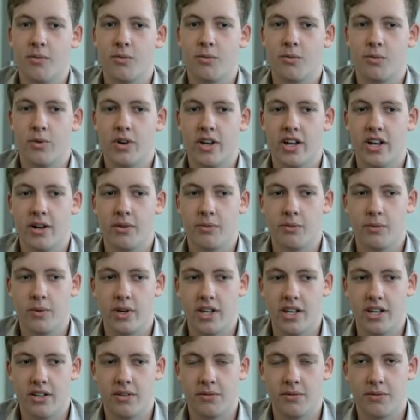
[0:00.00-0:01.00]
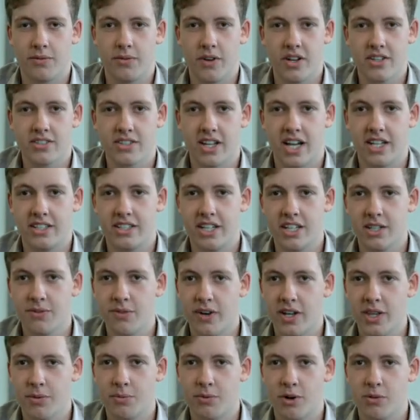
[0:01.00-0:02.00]
where we first
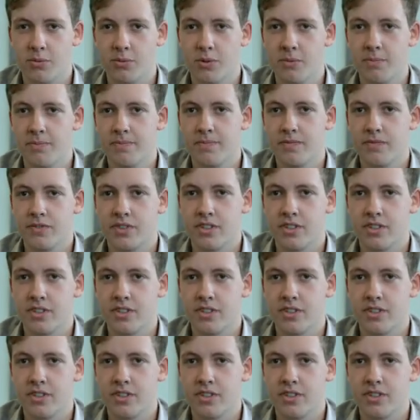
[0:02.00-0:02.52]
identify the problem.